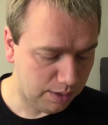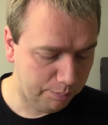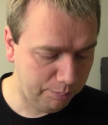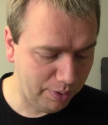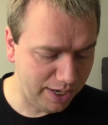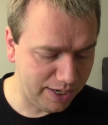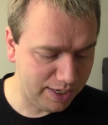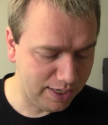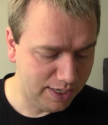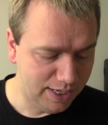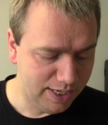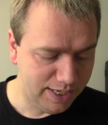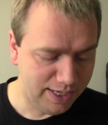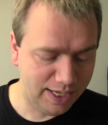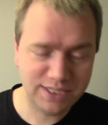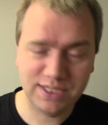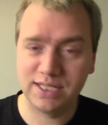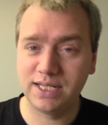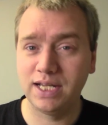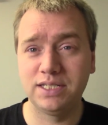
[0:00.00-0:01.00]
But he
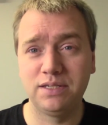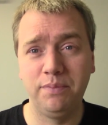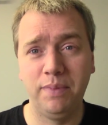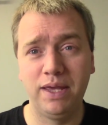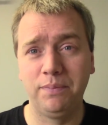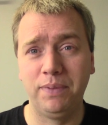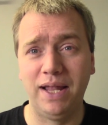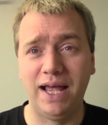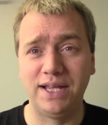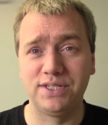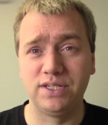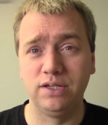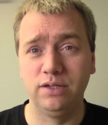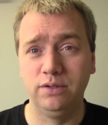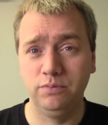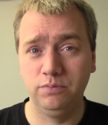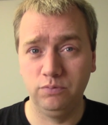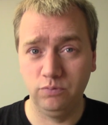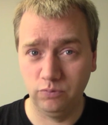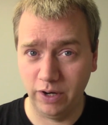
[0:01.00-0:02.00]
has his custom Mega Blasto,
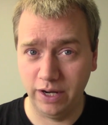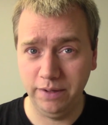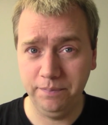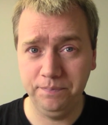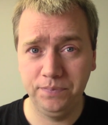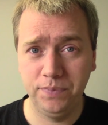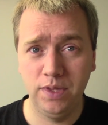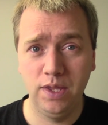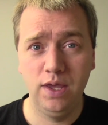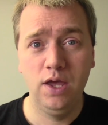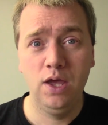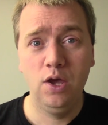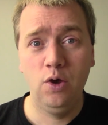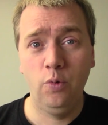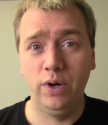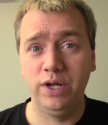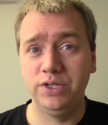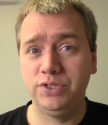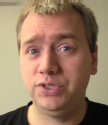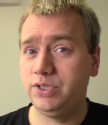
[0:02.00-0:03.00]
right?
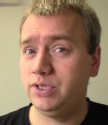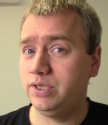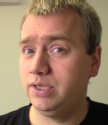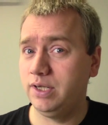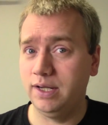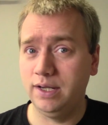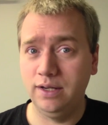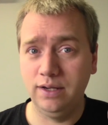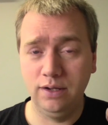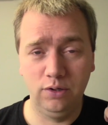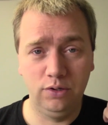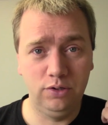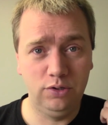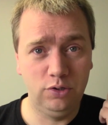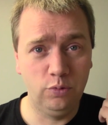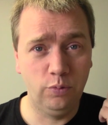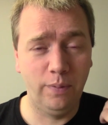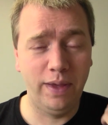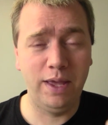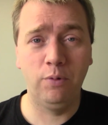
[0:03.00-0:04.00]
Which
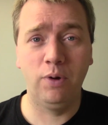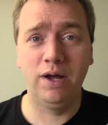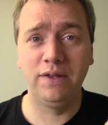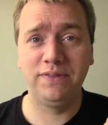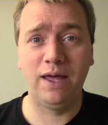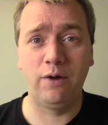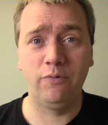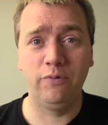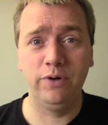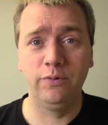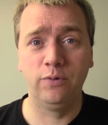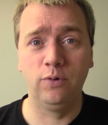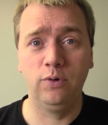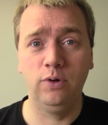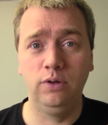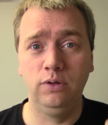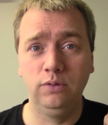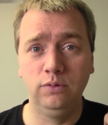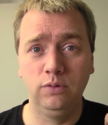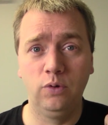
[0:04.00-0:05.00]
you may want that
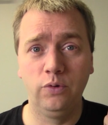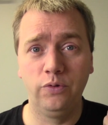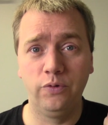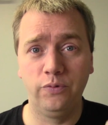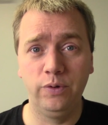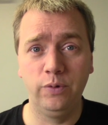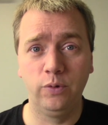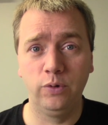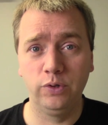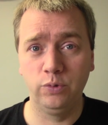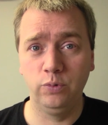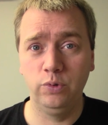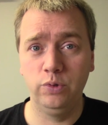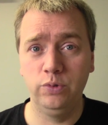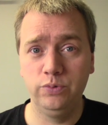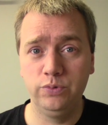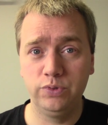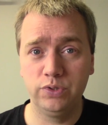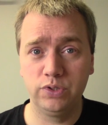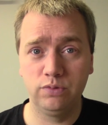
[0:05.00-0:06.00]
reroll or the reroll to
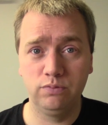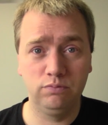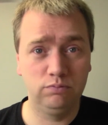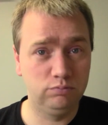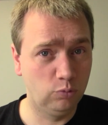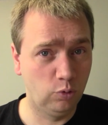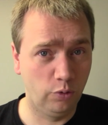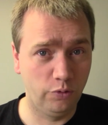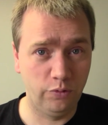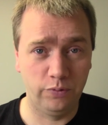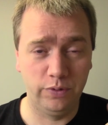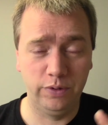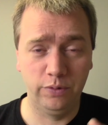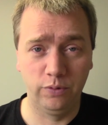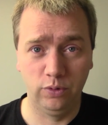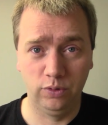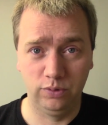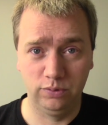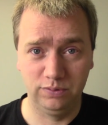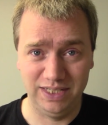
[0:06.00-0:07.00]
wound or the
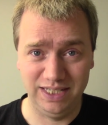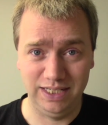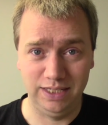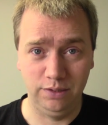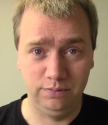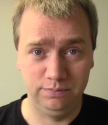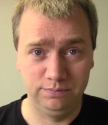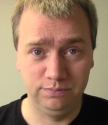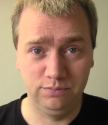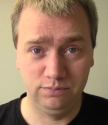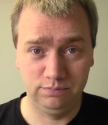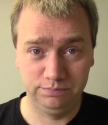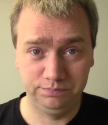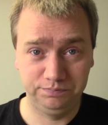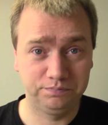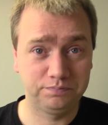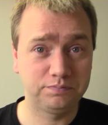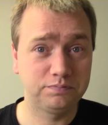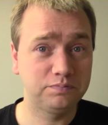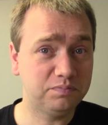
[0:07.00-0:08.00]
reroll D
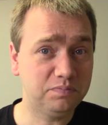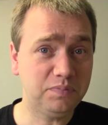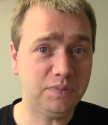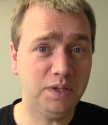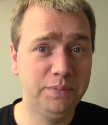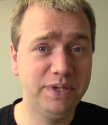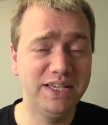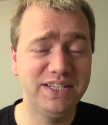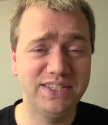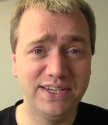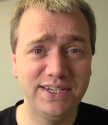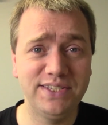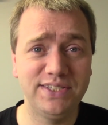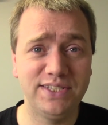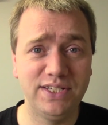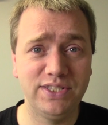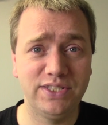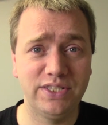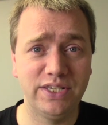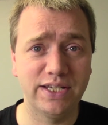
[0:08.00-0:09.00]
because it is
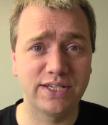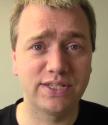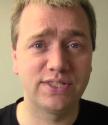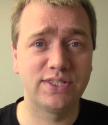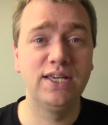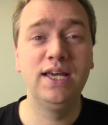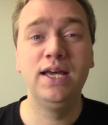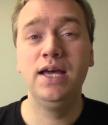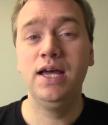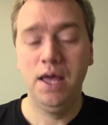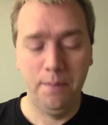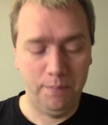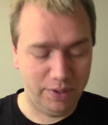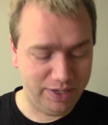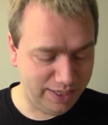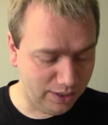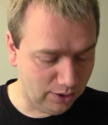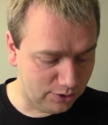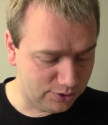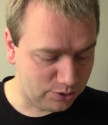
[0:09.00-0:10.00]
D6. But
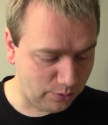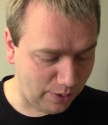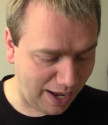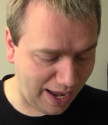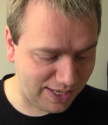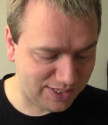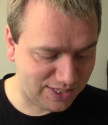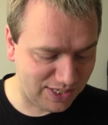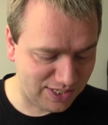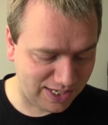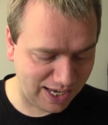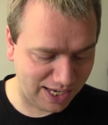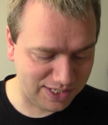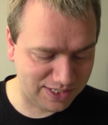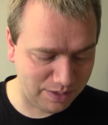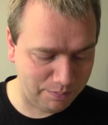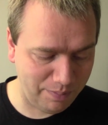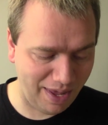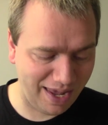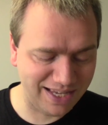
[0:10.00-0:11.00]
he also has his
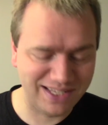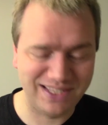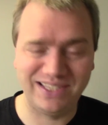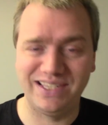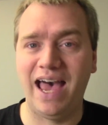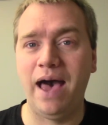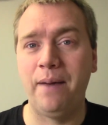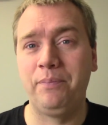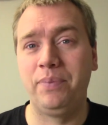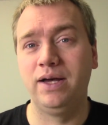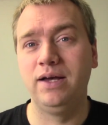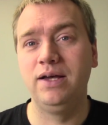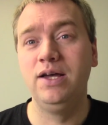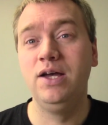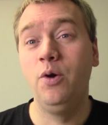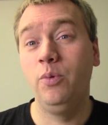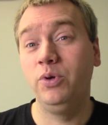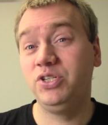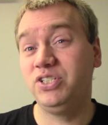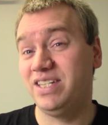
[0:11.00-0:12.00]
custom Mega Zappa,
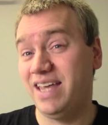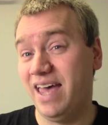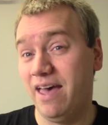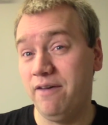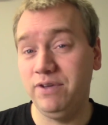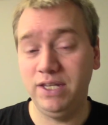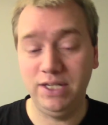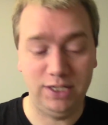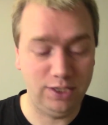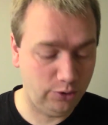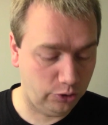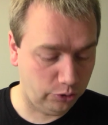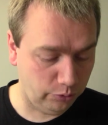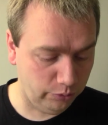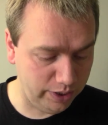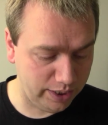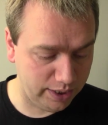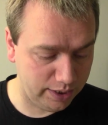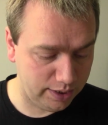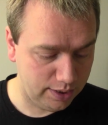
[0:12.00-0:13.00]
which is heavy
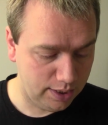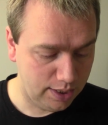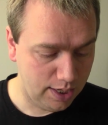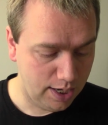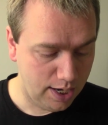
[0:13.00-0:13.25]
D3.